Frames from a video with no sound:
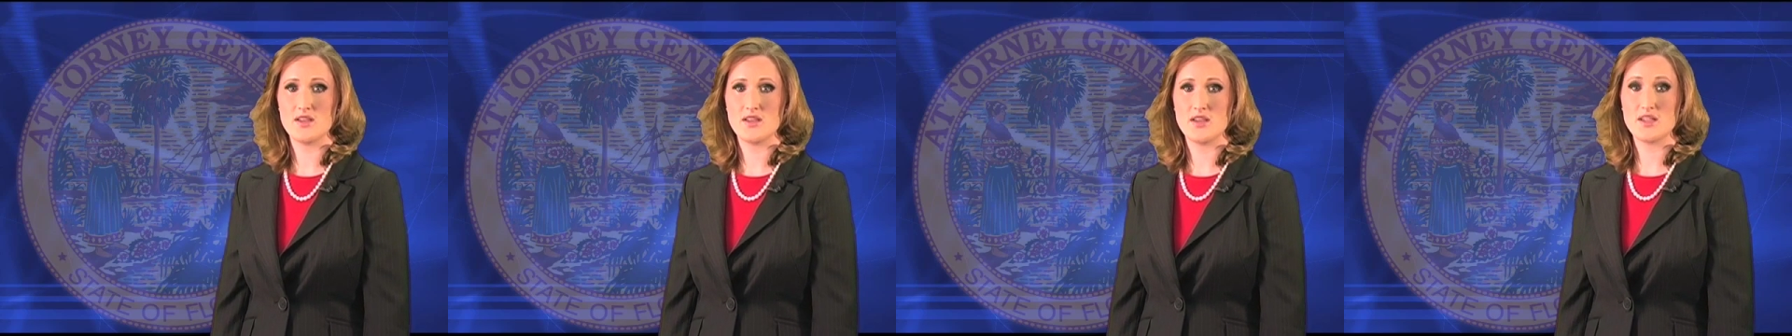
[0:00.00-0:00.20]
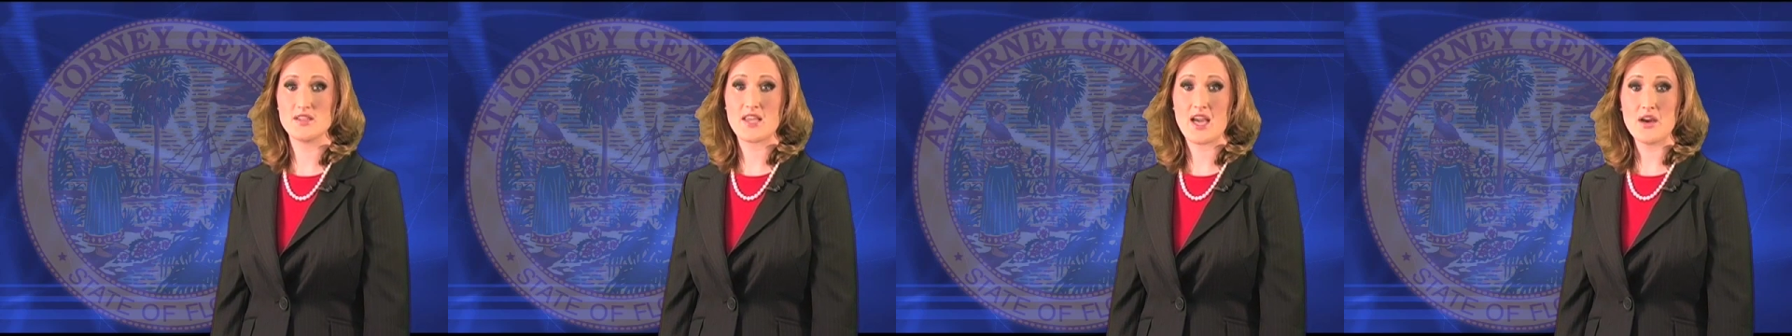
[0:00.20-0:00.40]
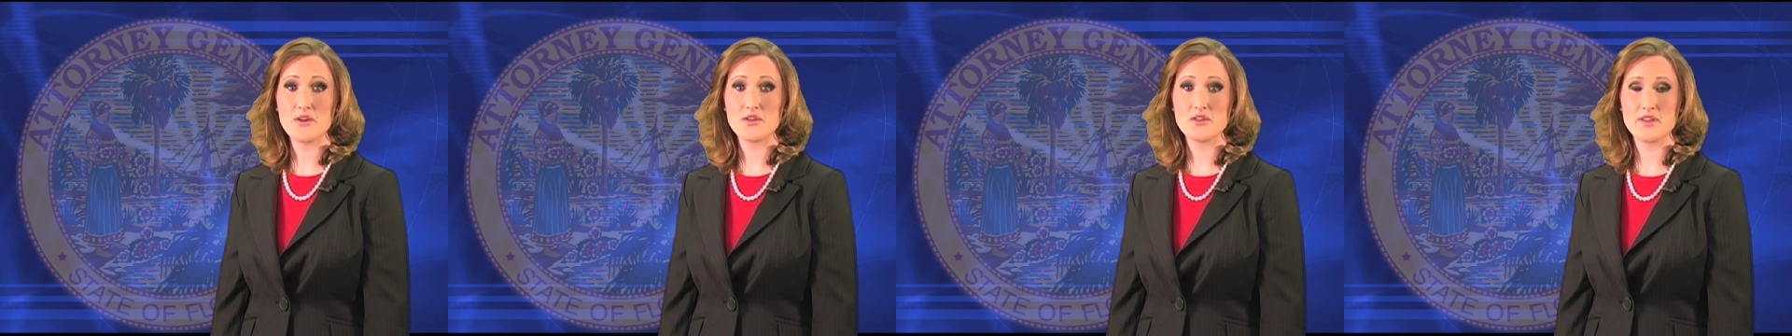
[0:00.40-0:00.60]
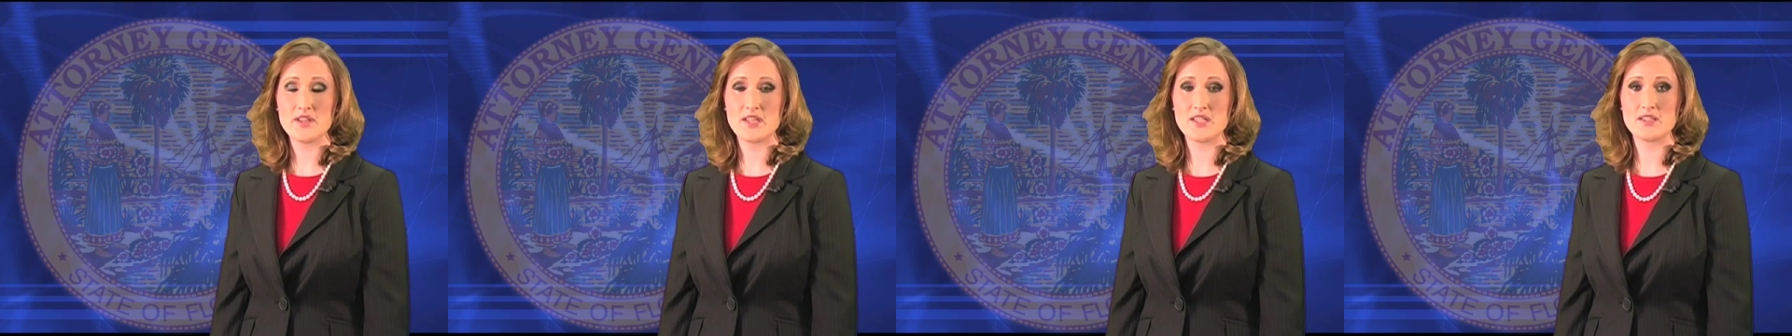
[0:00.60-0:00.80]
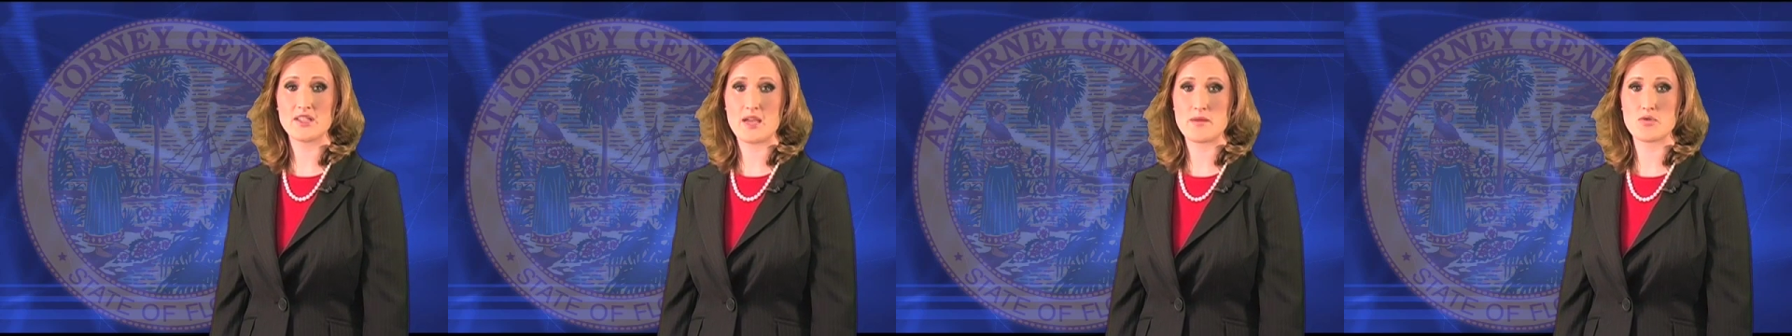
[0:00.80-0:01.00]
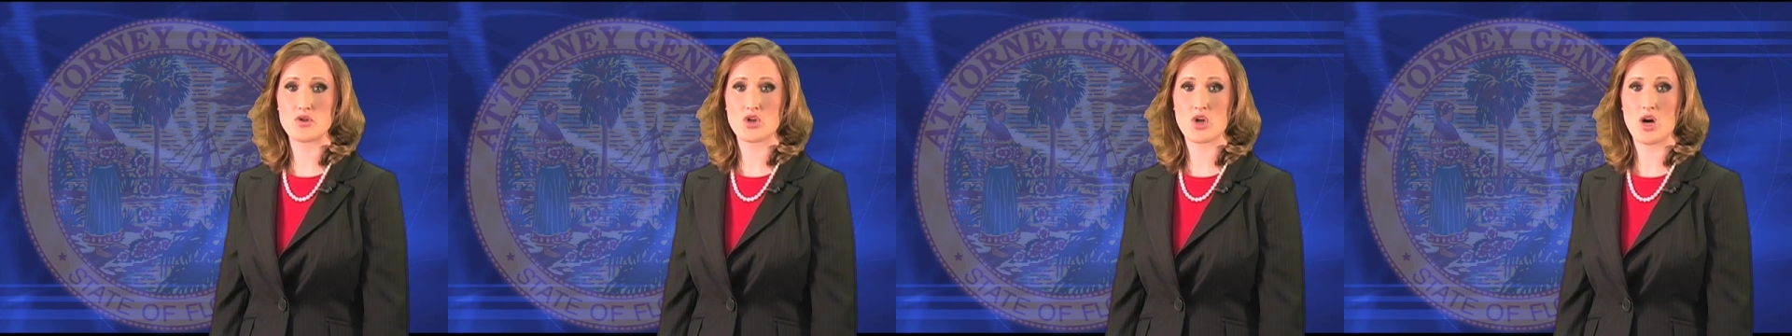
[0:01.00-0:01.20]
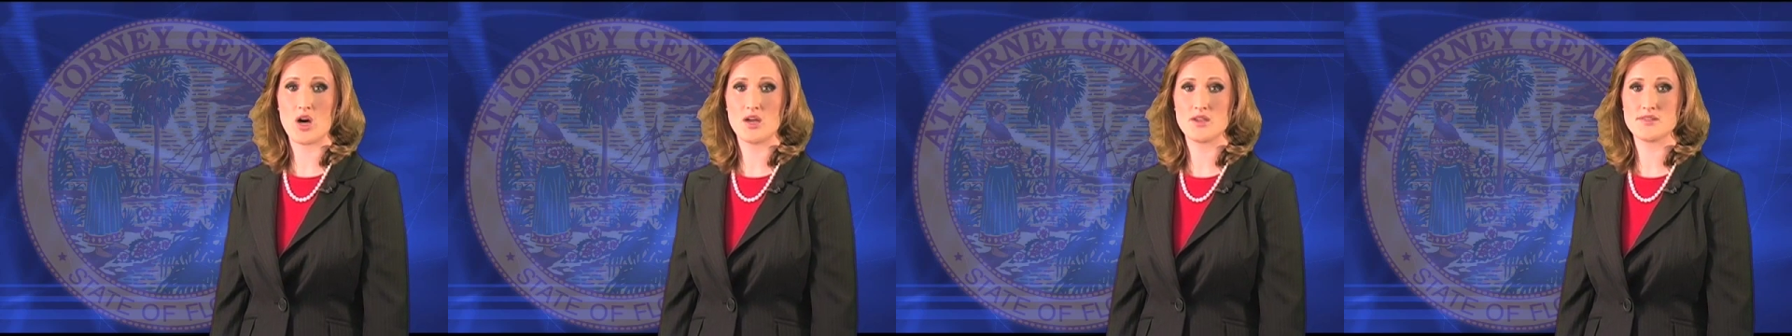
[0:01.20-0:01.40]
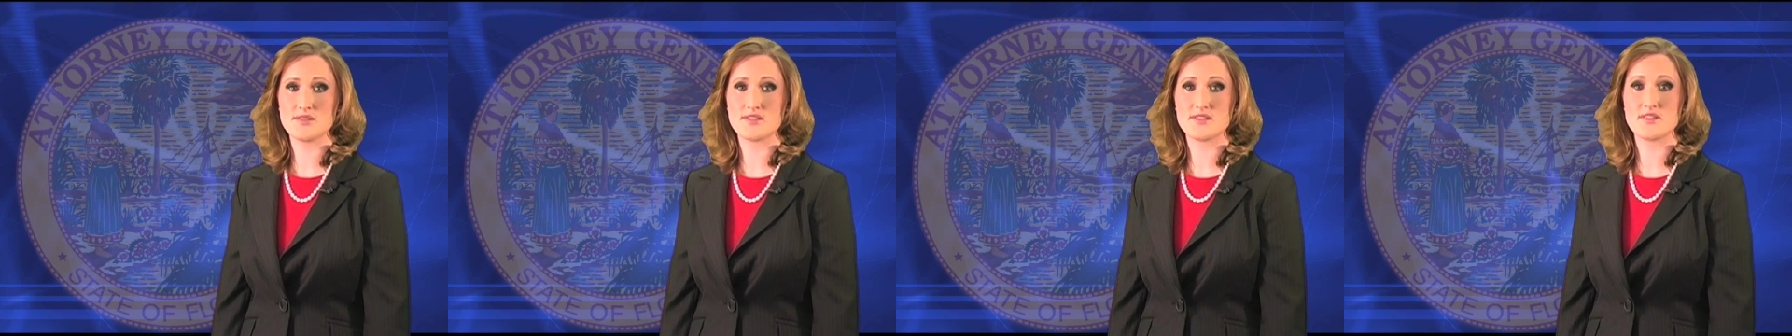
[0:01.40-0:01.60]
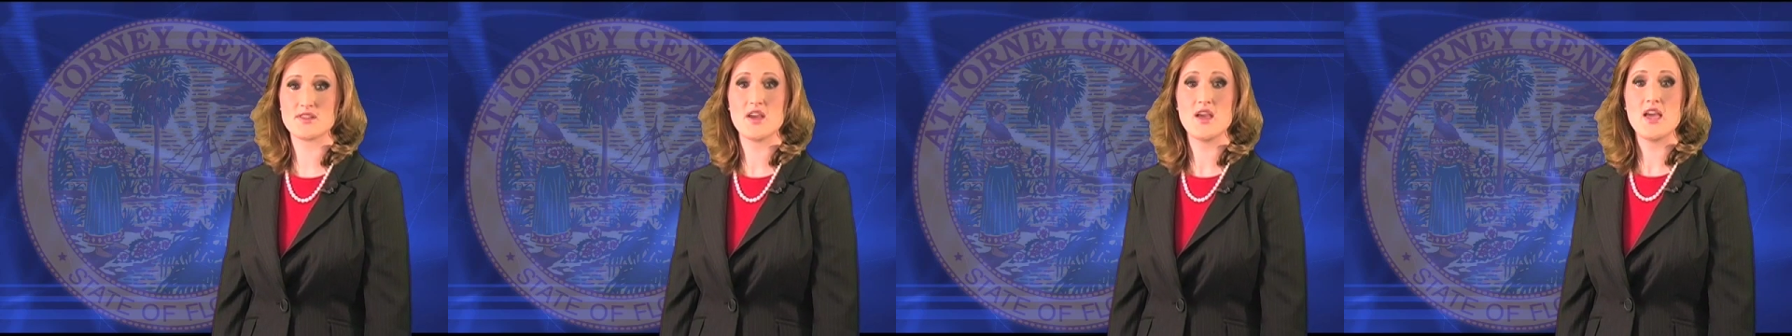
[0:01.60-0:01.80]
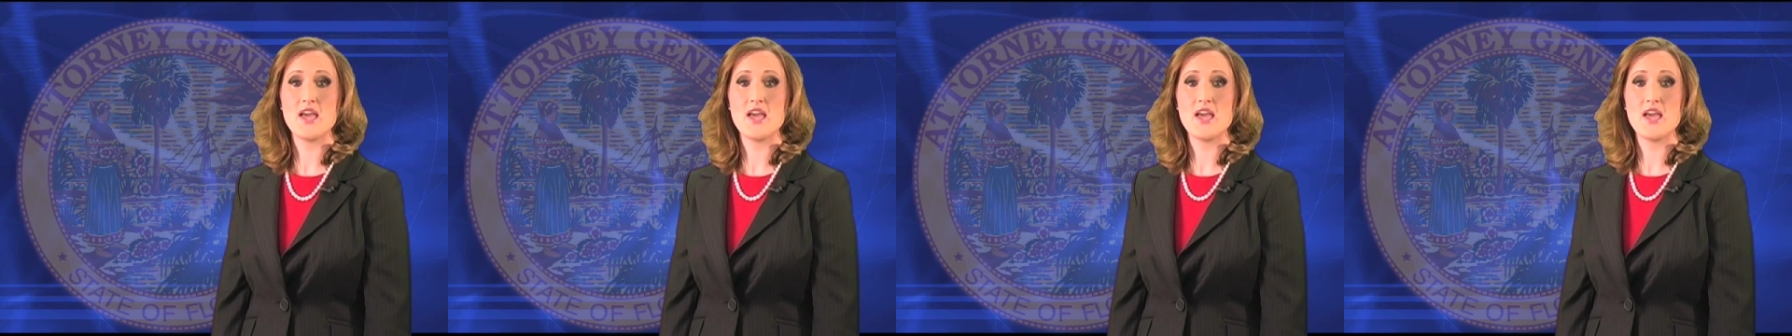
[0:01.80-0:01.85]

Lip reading: In calculating labor costs,